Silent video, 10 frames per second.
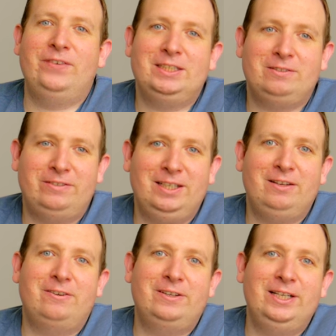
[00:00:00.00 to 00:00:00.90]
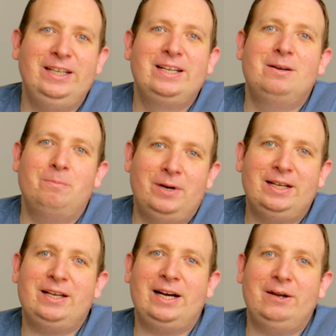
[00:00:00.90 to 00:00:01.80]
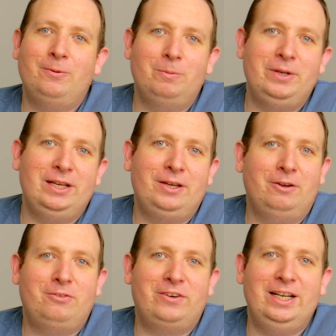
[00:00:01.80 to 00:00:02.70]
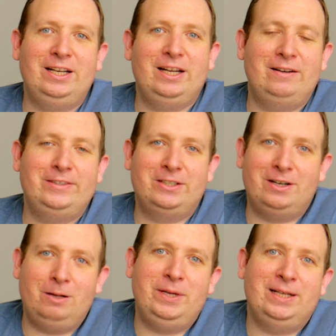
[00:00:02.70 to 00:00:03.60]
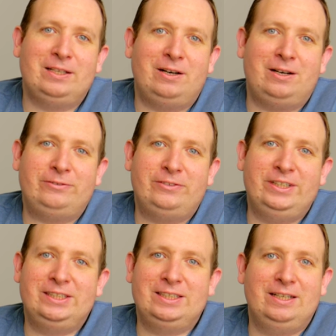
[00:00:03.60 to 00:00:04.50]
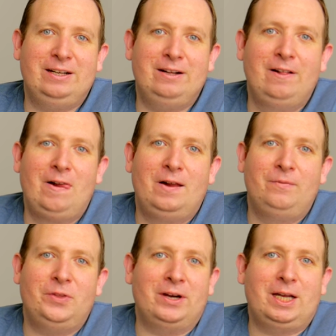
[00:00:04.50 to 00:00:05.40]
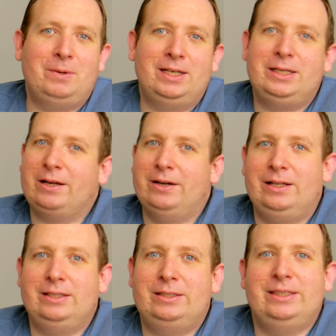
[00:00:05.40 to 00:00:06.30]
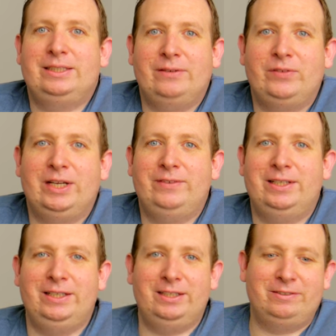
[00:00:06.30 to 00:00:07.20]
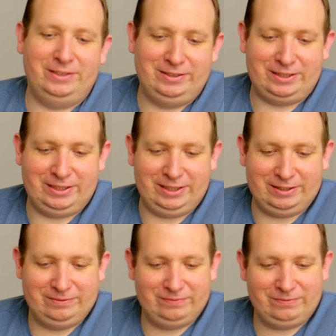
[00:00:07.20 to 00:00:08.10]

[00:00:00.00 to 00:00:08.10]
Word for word: best friend, Lori, but I will be a good friend, and I'm sure I'll be at the office uh, talking about technology sometime in the near future here.